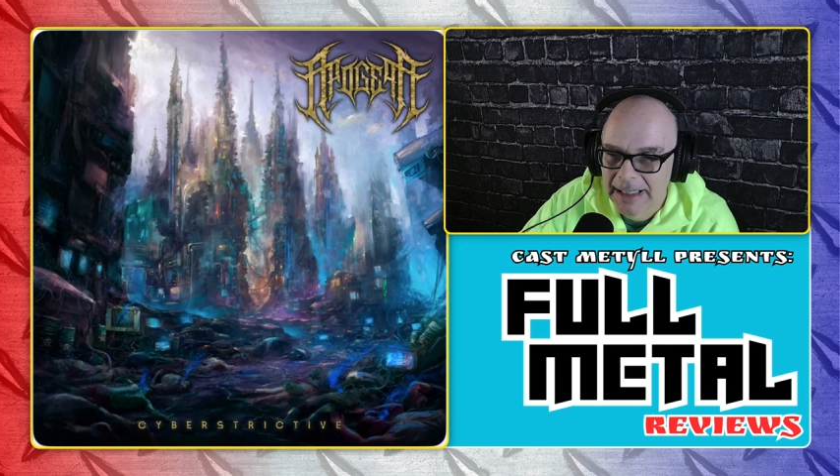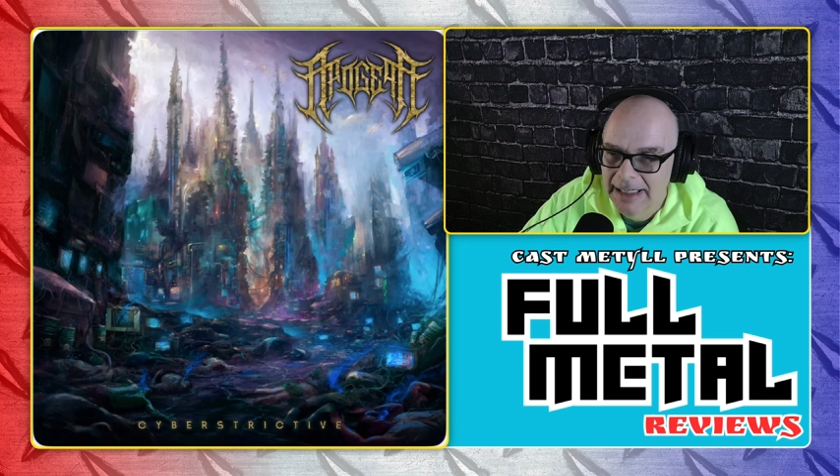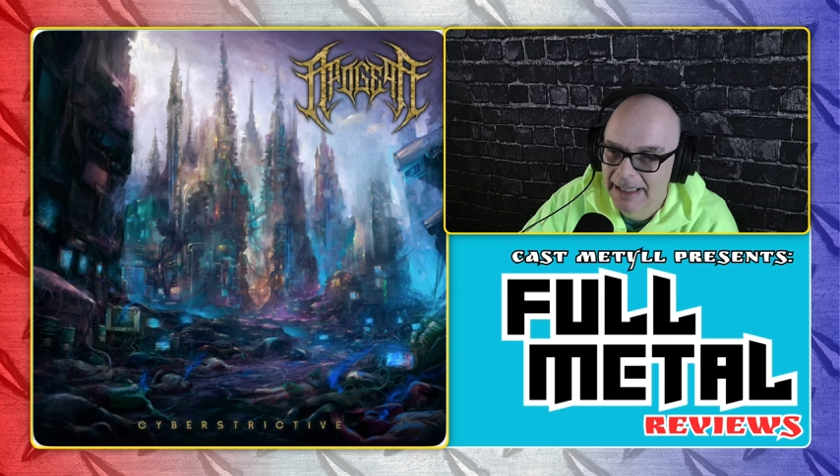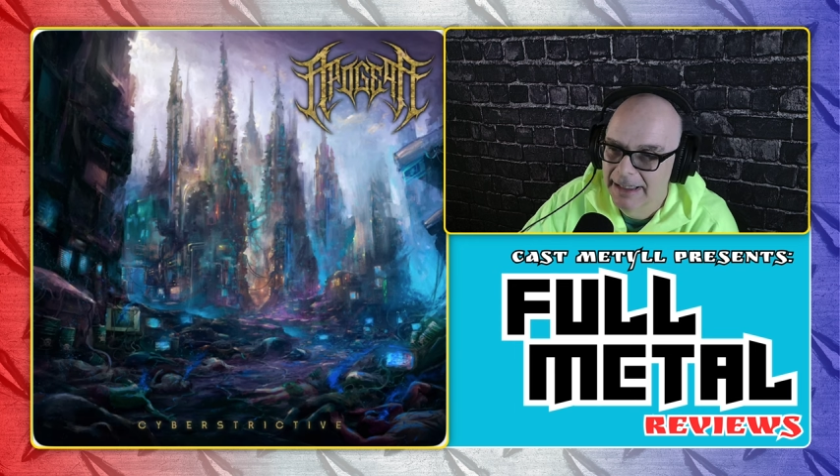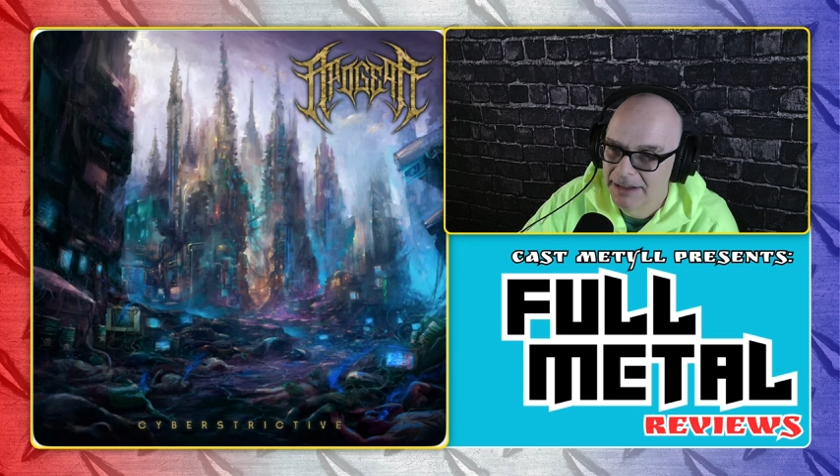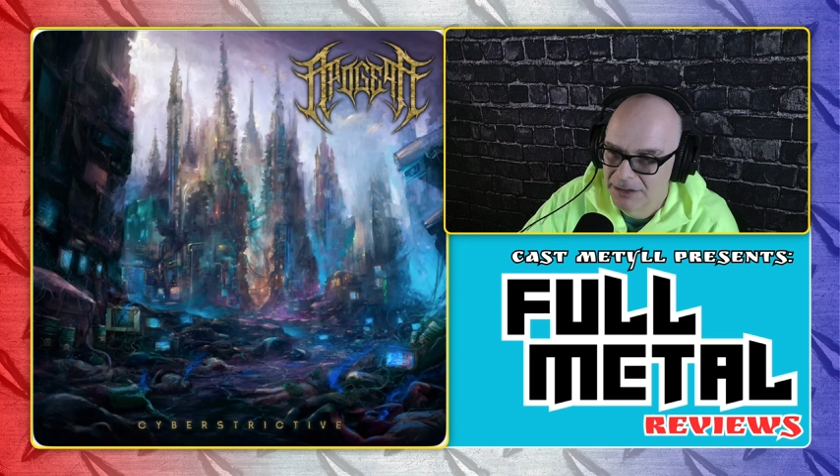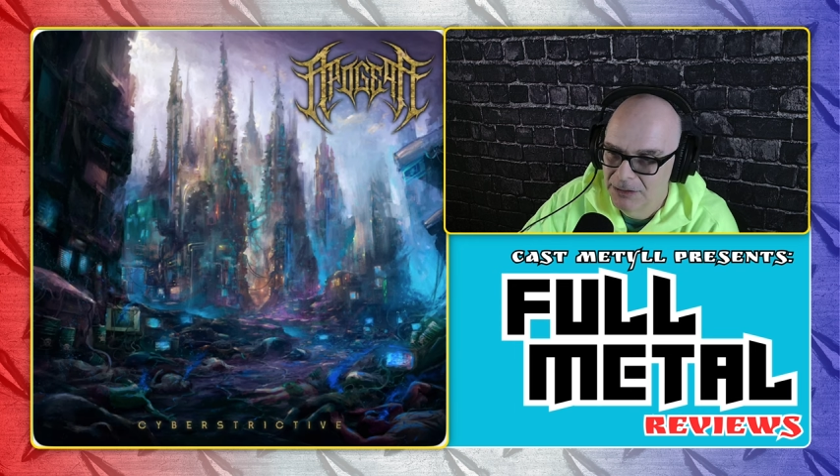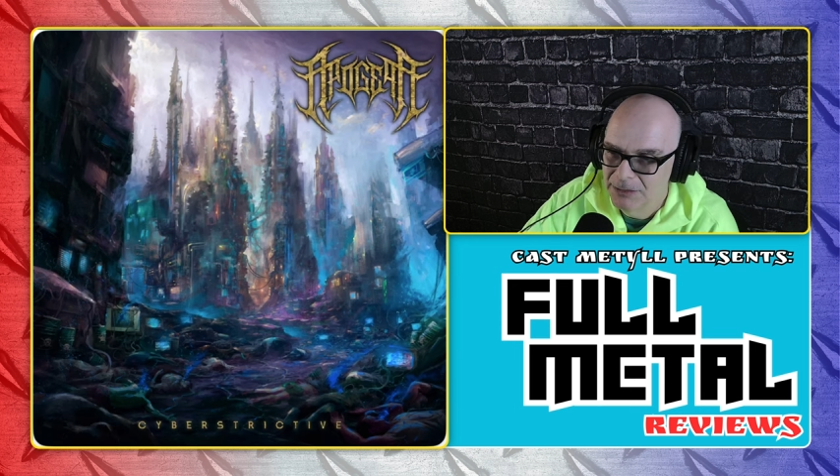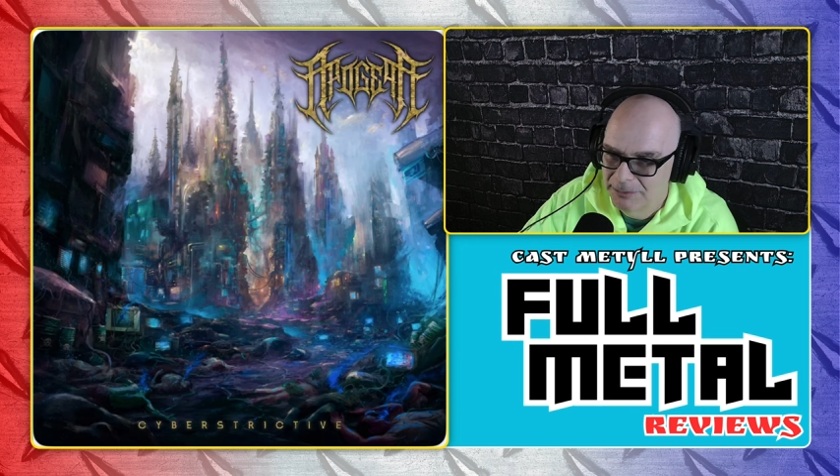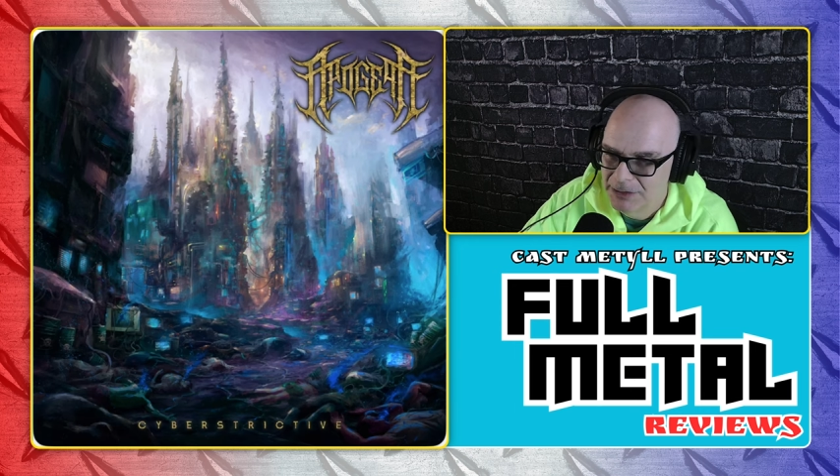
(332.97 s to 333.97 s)

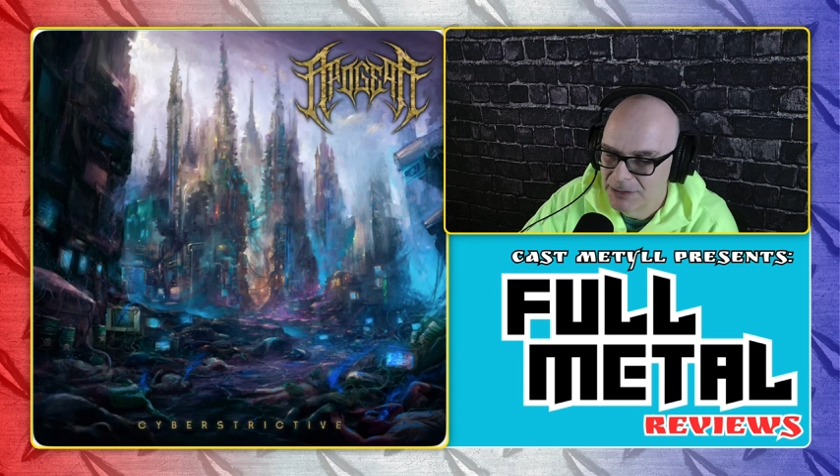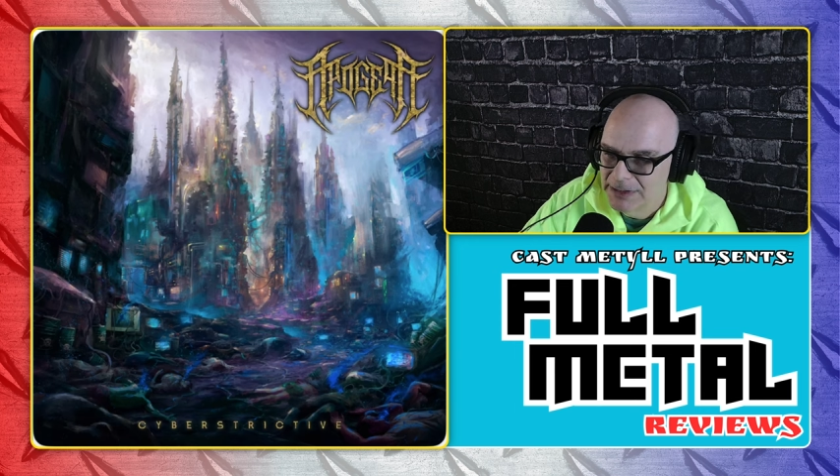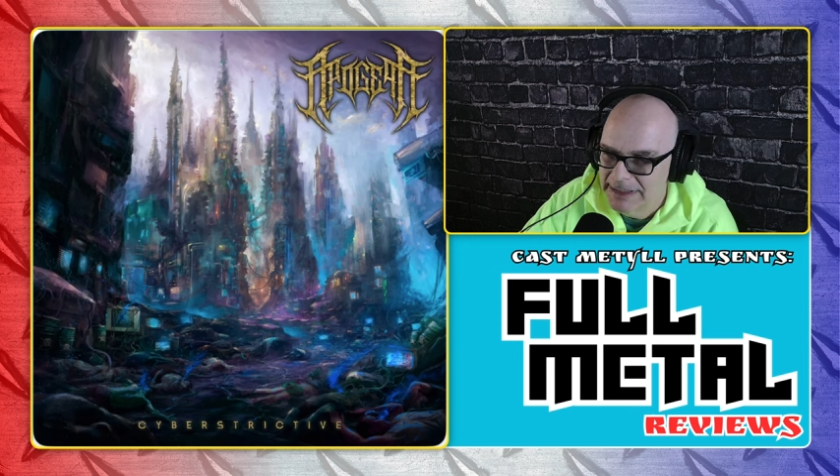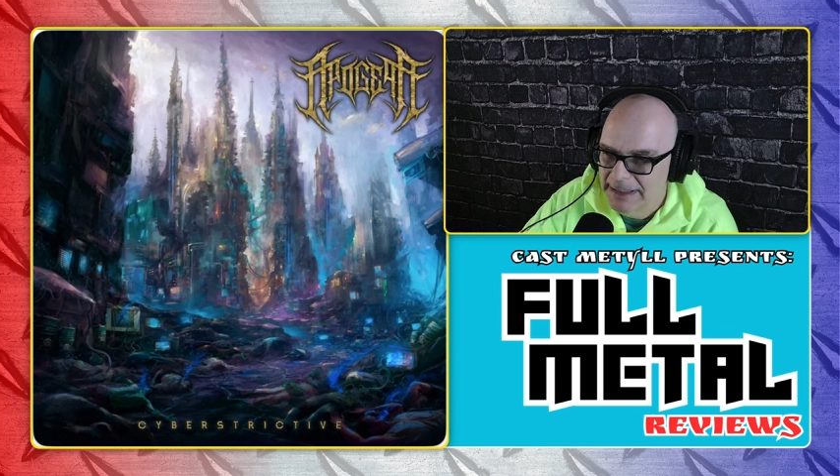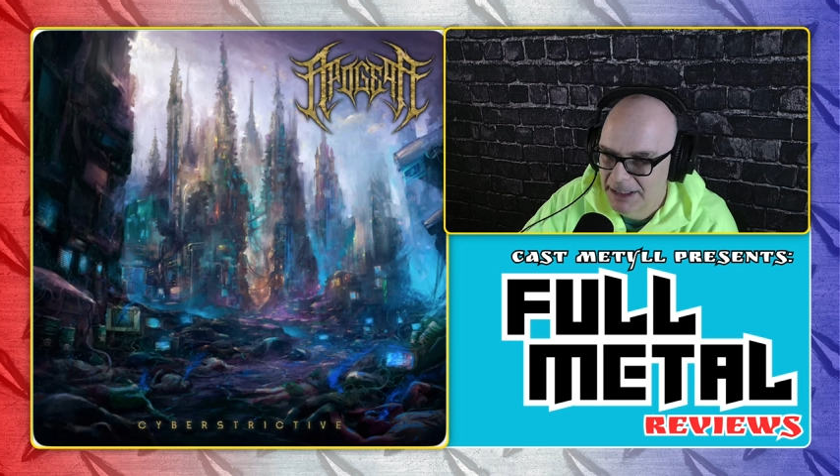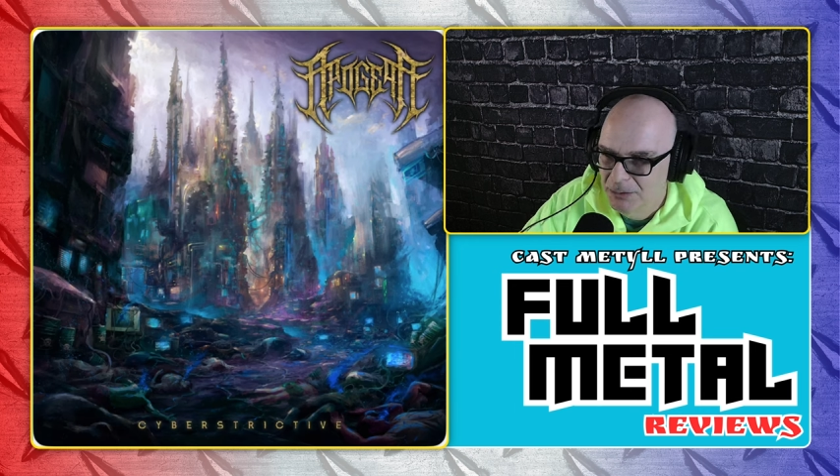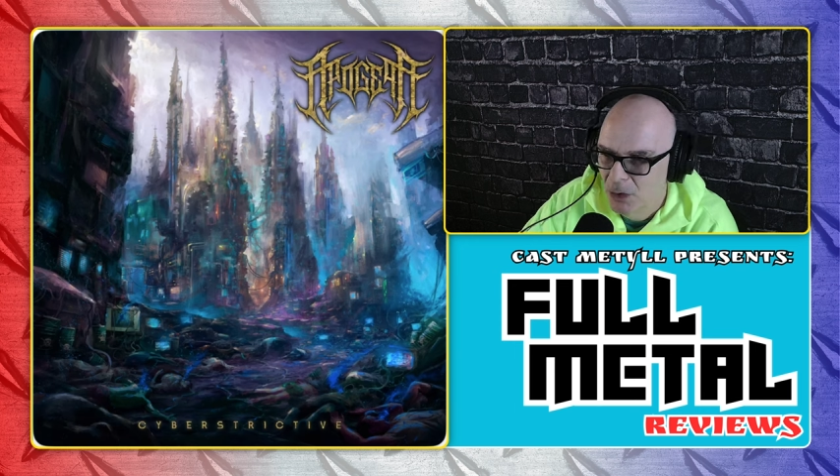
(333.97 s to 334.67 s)
You'll see in a